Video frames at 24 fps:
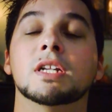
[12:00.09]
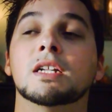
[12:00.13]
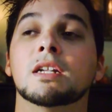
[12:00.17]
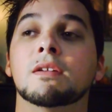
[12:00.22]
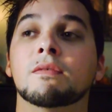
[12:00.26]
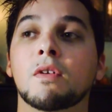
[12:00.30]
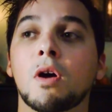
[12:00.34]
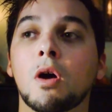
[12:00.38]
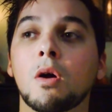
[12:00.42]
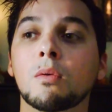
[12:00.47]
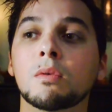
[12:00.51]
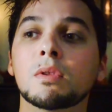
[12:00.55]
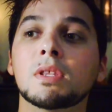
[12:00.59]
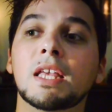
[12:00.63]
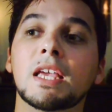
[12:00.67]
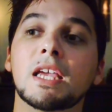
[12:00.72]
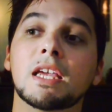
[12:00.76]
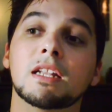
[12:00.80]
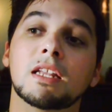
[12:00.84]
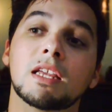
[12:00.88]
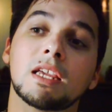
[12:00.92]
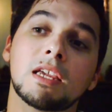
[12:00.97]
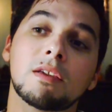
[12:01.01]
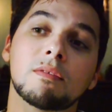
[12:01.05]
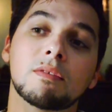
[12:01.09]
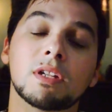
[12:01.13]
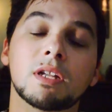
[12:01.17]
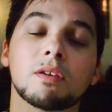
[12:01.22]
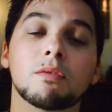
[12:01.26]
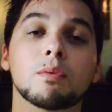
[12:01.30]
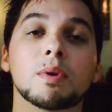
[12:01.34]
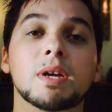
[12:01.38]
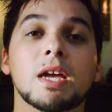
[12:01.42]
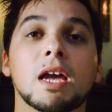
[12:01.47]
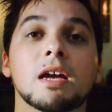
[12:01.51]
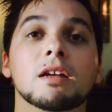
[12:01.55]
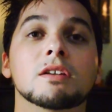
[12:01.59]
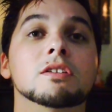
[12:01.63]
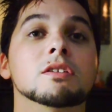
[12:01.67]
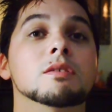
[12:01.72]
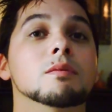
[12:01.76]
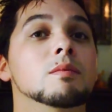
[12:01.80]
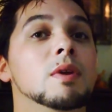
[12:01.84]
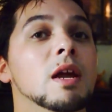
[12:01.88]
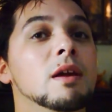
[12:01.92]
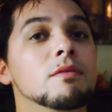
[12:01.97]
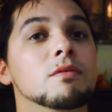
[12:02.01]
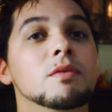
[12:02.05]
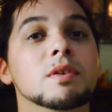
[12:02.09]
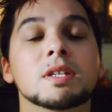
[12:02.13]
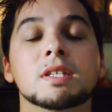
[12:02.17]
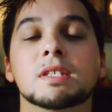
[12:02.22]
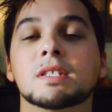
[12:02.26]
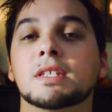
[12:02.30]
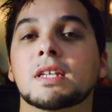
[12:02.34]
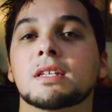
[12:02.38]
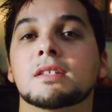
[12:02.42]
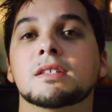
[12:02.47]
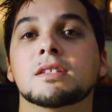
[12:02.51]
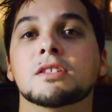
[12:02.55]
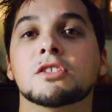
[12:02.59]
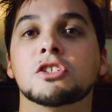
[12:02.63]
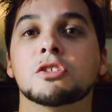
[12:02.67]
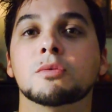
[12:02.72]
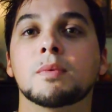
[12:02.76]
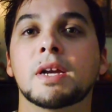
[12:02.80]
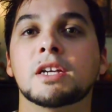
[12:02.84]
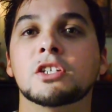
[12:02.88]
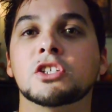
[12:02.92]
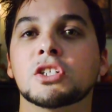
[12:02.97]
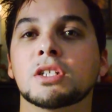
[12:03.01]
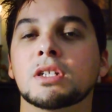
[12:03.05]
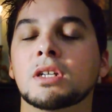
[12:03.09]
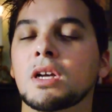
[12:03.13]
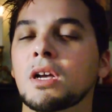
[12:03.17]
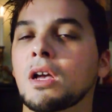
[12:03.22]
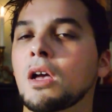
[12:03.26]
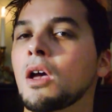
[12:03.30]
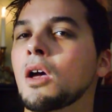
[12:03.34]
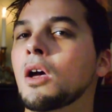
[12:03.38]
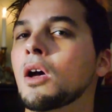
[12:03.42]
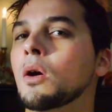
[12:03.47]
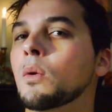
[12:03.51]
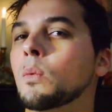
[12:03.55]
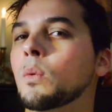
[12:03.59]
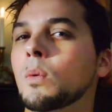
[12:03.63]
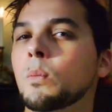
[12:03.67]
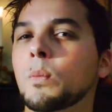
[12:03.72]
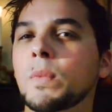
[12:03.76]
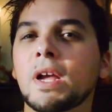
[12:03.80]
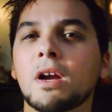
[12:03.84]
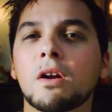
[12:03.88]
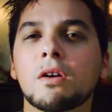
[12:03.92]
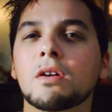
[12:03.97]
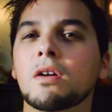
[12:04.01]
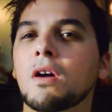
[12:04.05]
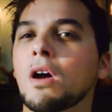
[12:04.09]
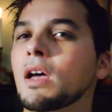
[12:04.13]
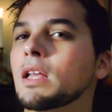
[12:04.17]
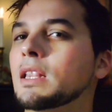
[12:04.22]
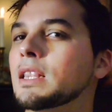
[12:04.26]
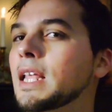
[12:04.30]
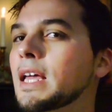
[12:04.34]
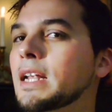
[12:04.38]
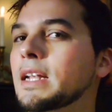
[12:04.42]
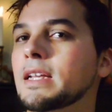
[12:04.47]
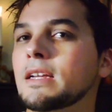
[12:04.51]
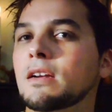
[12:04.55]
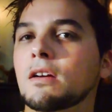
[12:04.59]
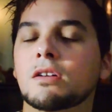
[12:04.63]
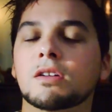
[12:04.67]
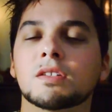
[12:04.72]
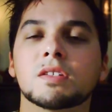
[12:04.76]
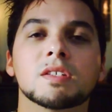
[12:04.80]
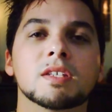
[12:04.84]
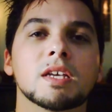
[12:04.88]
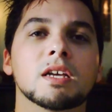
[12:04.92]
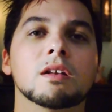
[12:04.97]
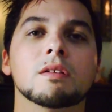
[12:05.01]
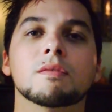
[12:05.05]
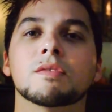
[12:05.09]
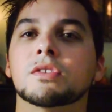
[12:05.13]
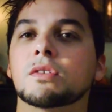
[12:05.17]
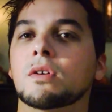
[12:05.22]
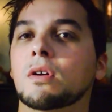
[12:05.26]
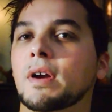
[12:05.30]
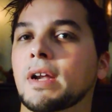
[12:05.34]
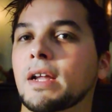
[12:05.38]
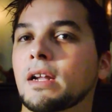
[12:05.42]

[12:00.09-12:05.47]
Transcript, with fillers: And if only, and even if we had to reference that situation, we are not letting ourselves or our